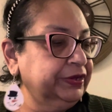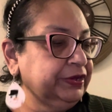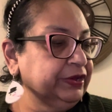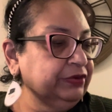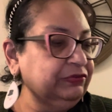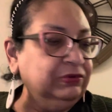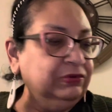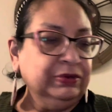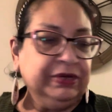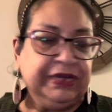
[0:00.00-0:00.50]

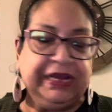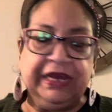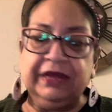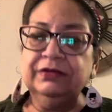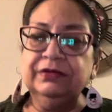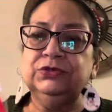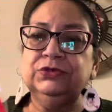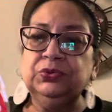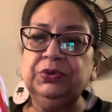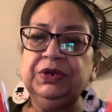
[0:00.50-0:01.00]
for
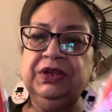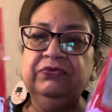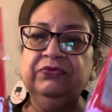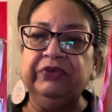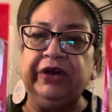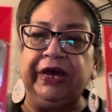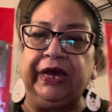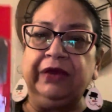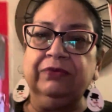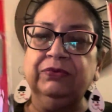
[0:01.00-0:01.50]

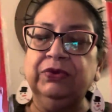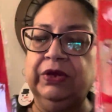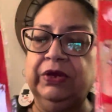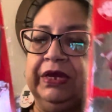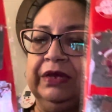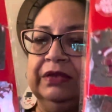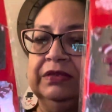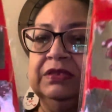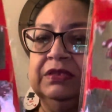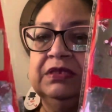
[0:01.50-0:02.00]
$1.25, you
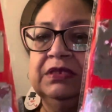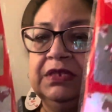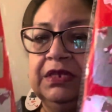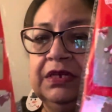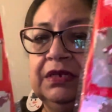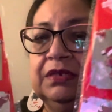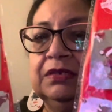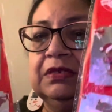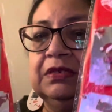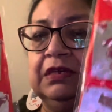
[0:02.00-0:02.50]
get
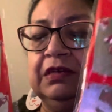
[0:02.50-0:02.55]
six